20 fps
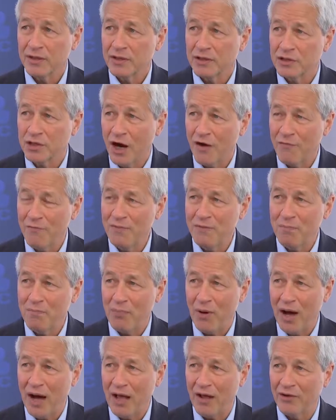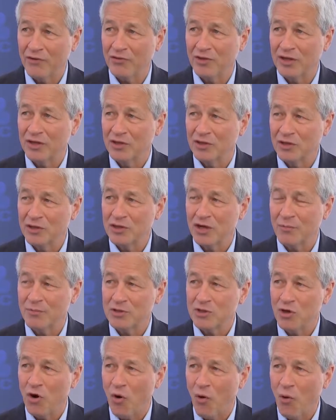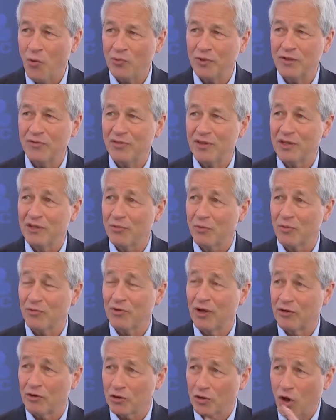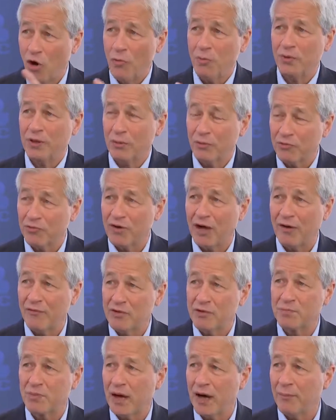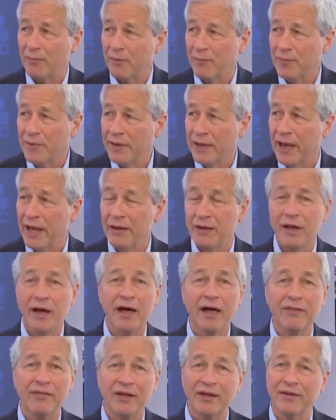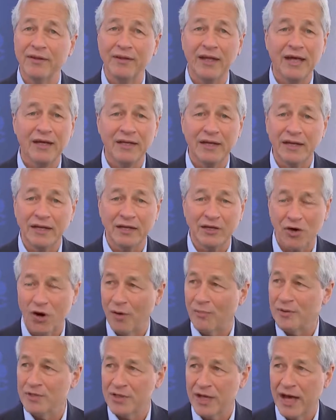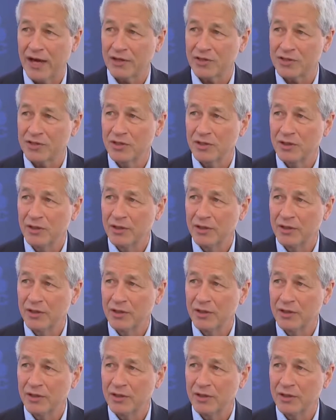Government policy, good government is the only thing that will, globally, will solve this problem. And at the end of the day, you need a carbon tax.